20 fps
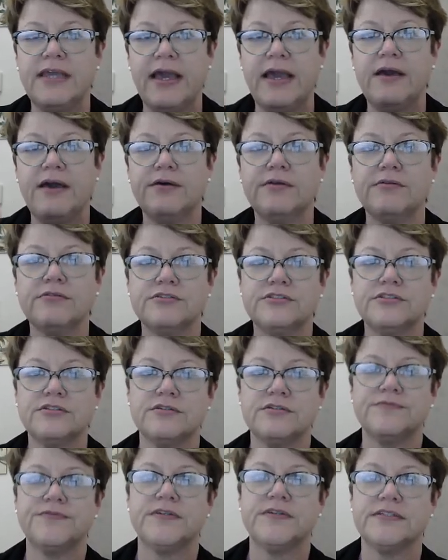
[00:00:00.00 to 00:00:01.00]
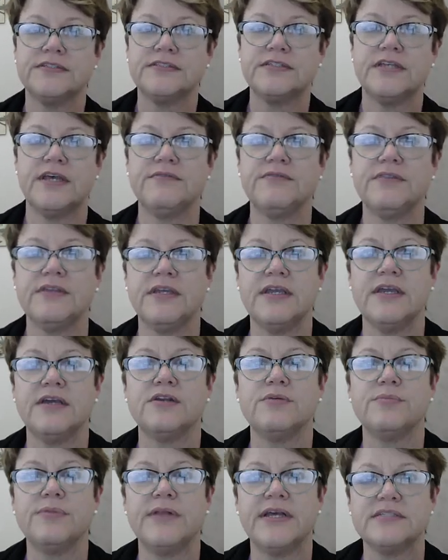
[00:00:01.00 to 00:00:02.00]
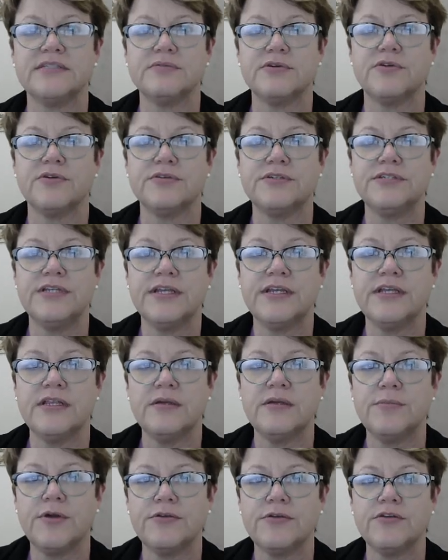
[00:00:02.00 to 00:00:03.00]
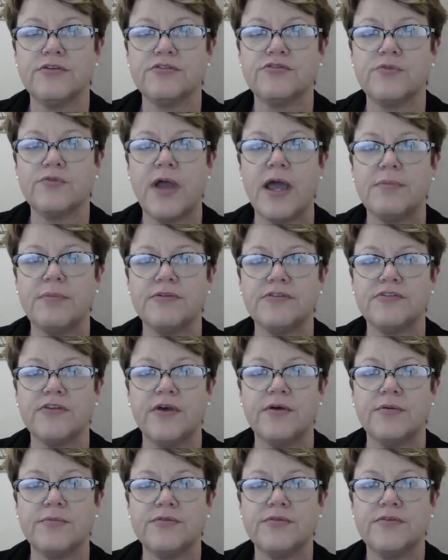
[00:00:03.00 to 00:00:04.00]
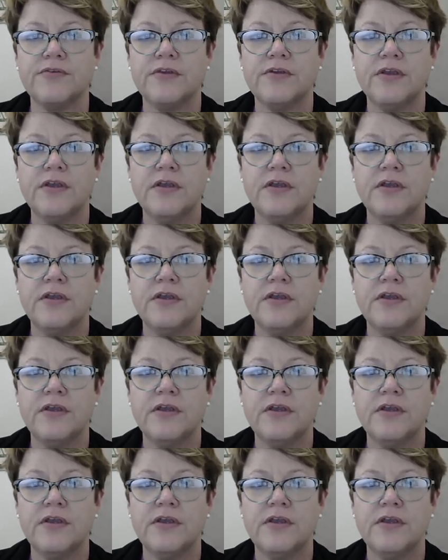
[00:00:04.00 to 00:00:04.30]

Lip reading: outer surface of the endoplasmic reticulum are those ribosomes.